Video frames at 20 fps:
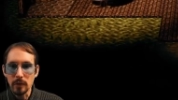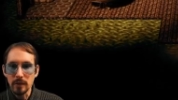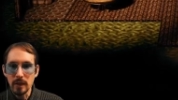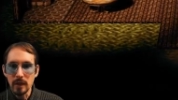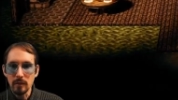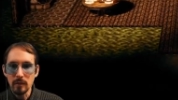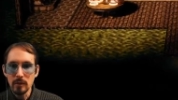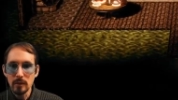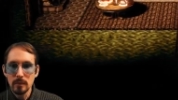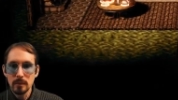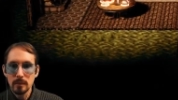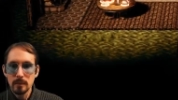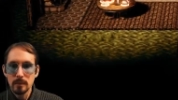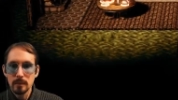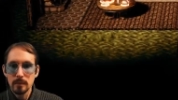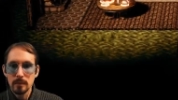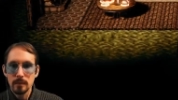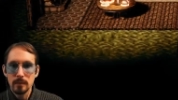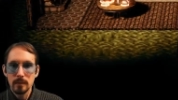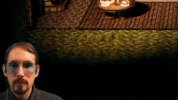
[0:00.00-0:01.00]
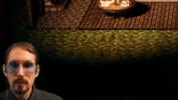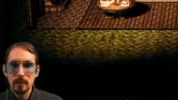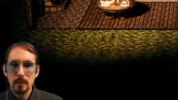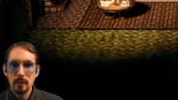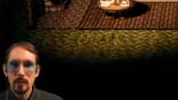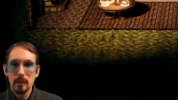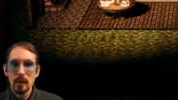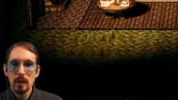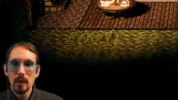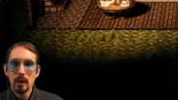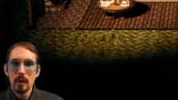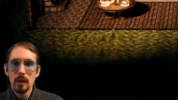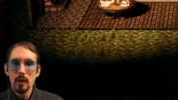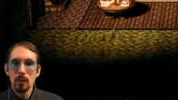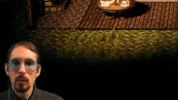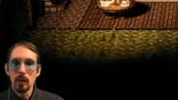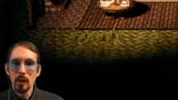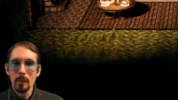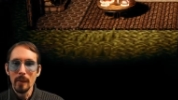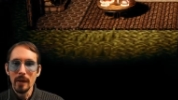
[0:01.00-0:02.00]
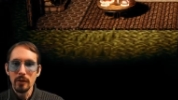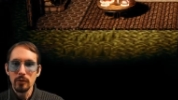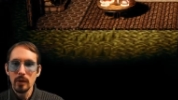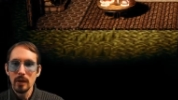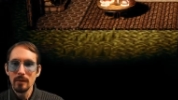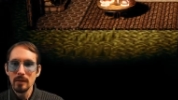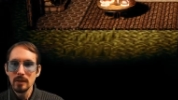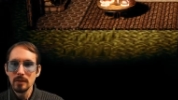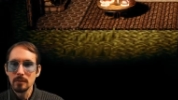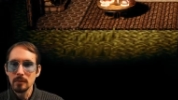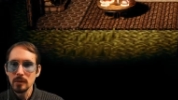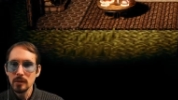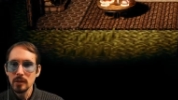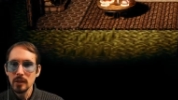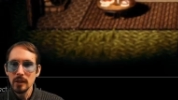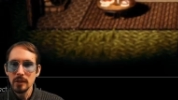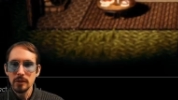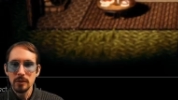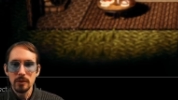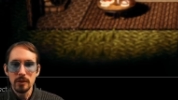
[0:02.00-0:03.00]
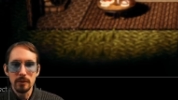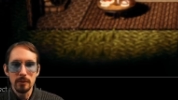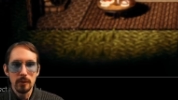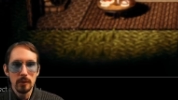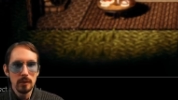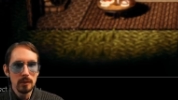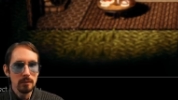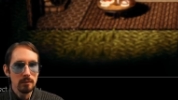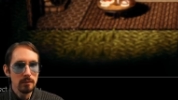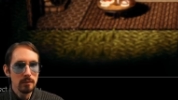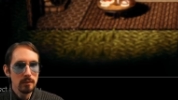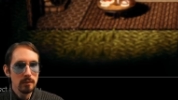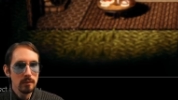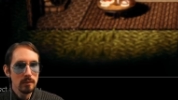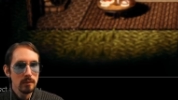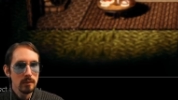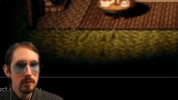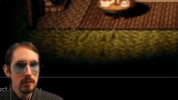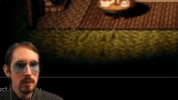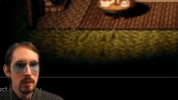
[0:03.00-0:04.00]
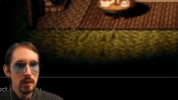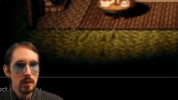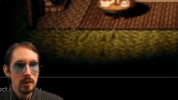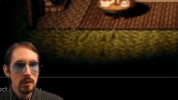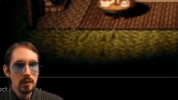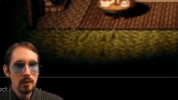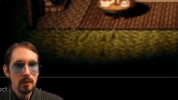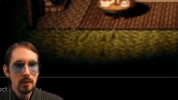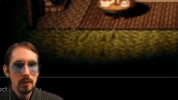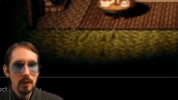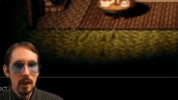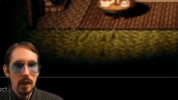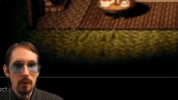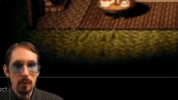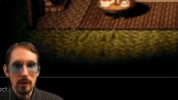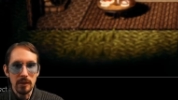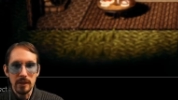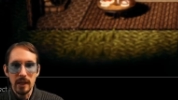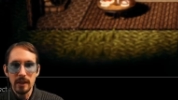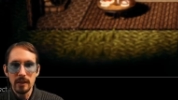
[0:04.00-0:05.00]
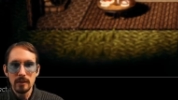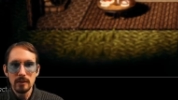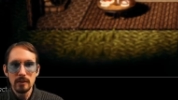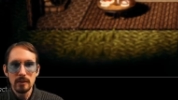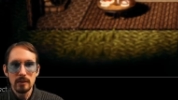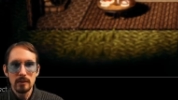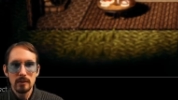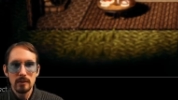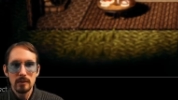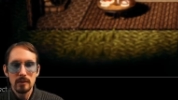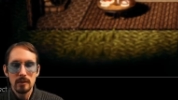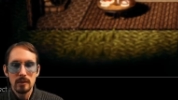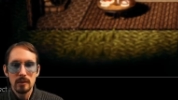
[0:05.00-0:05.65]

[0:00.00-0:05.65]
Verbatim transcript: Here's our tavern. Well, mate traveler, what can I do you for? Hear a tale?